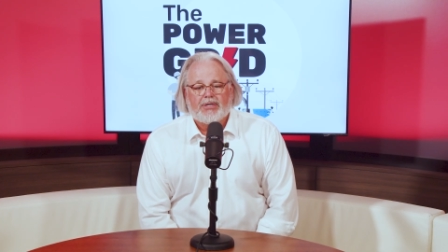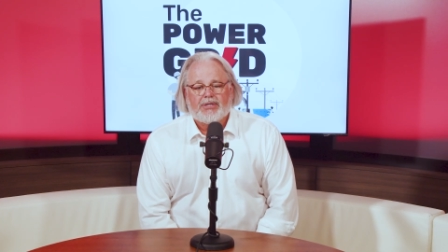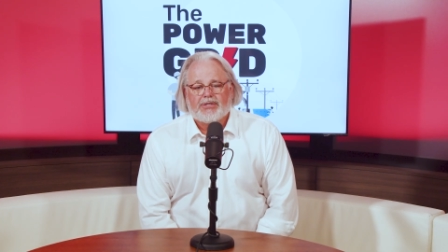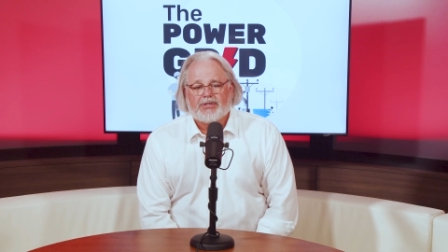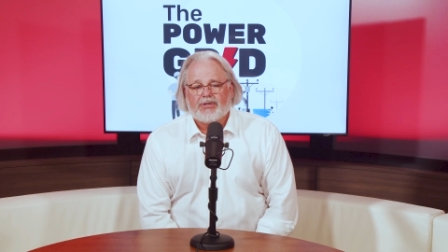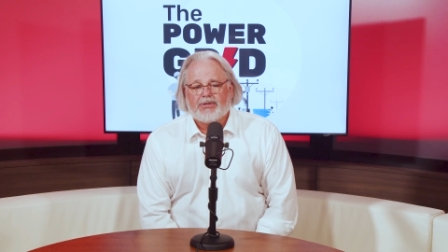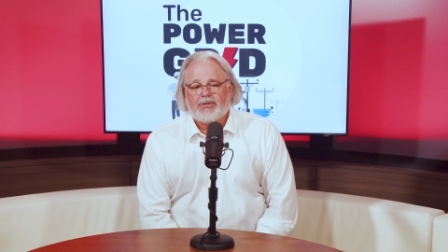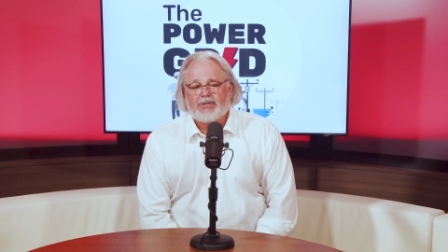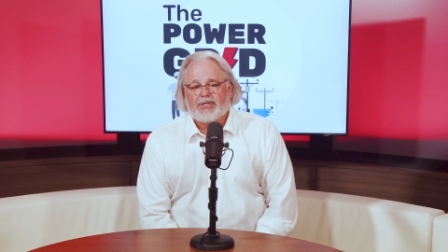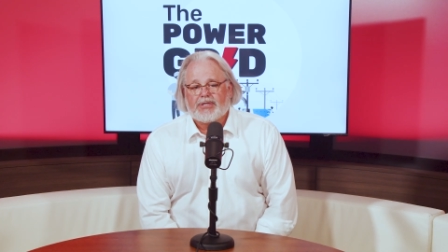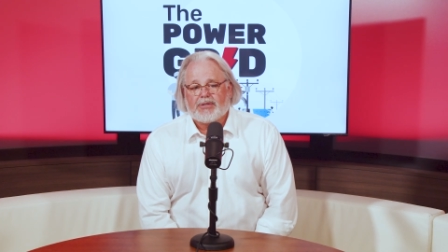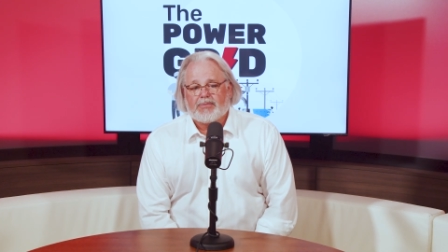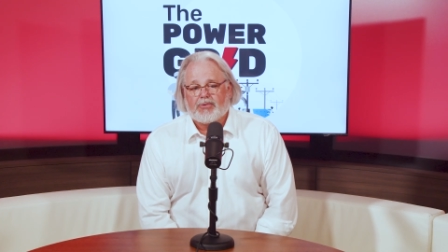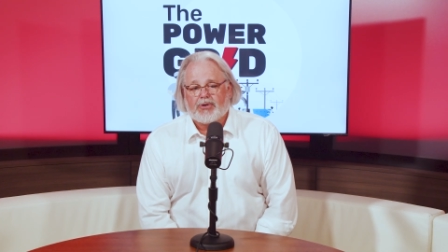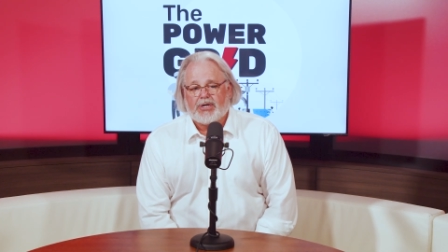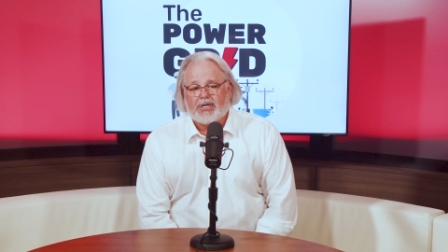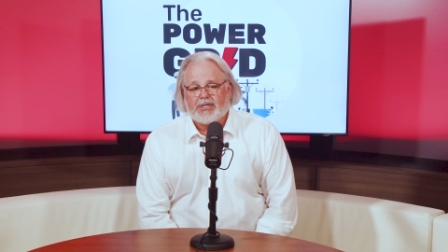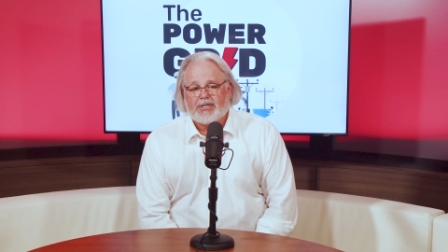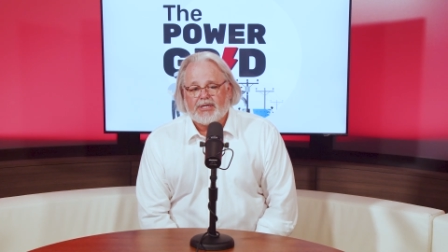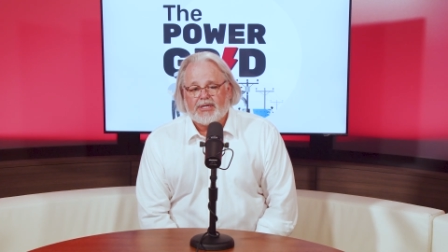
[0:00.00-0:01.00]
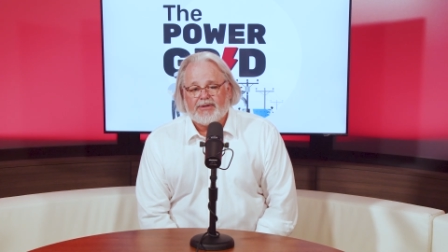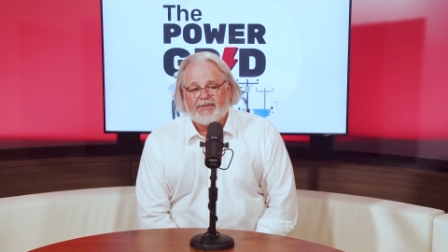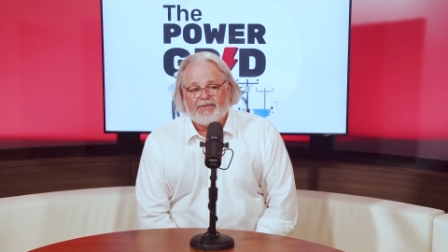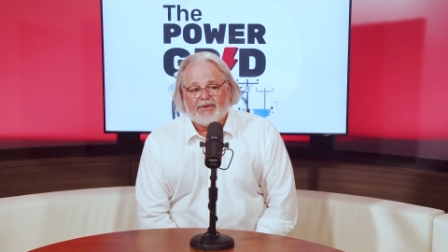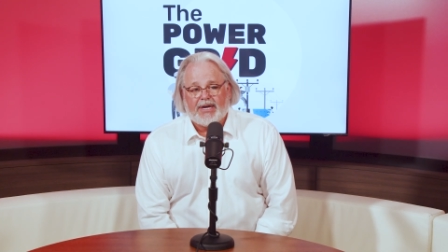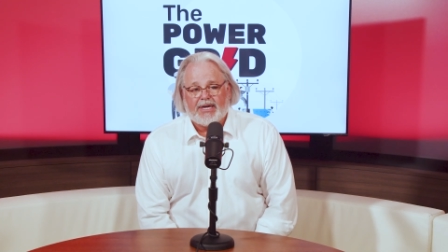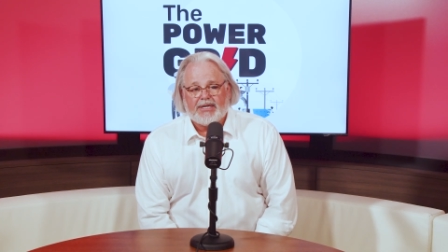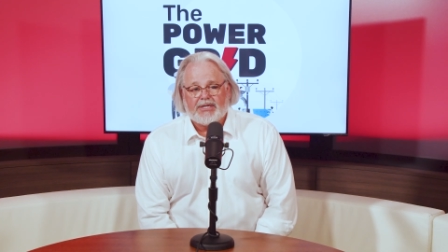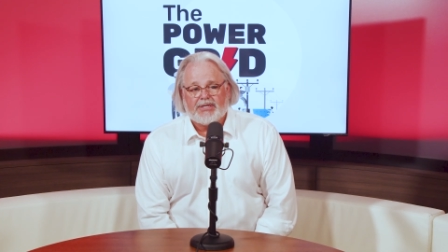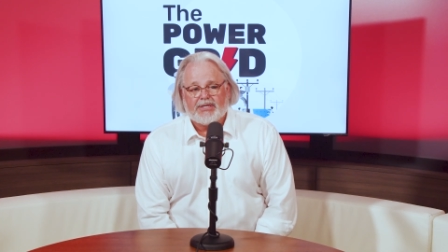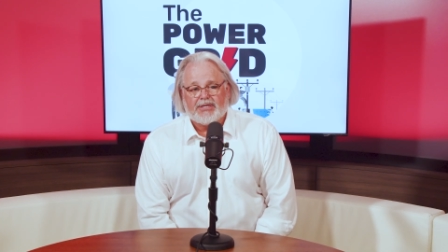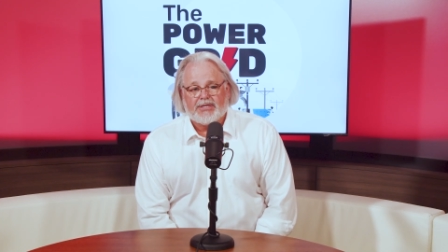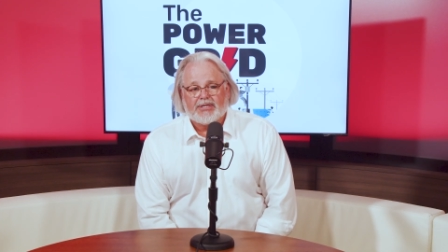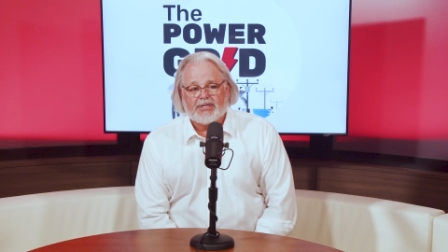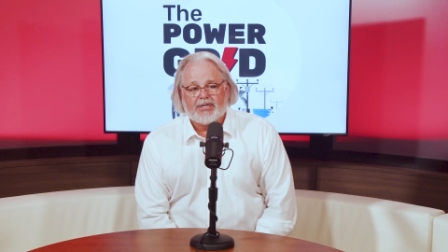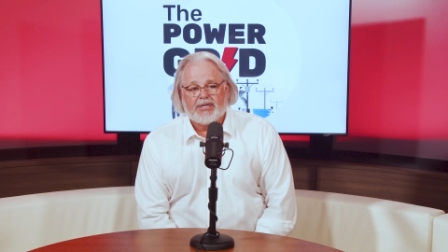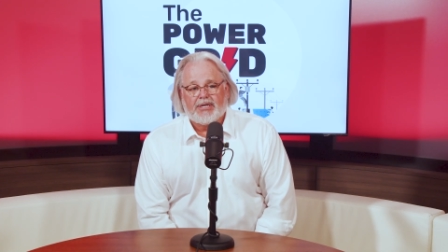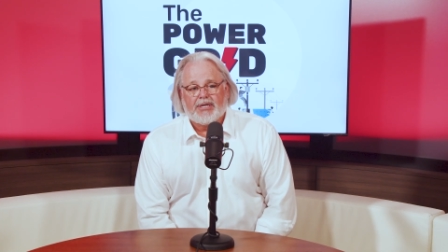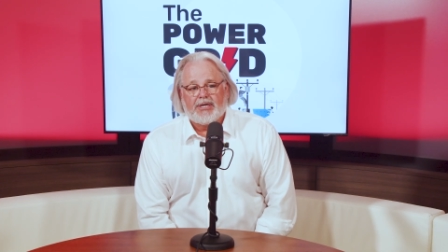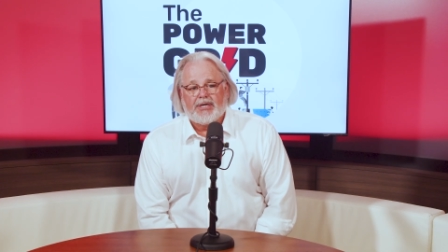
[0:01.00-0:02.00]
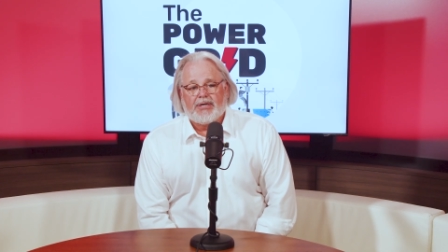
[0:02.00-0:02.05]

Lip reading: surge suppression devices,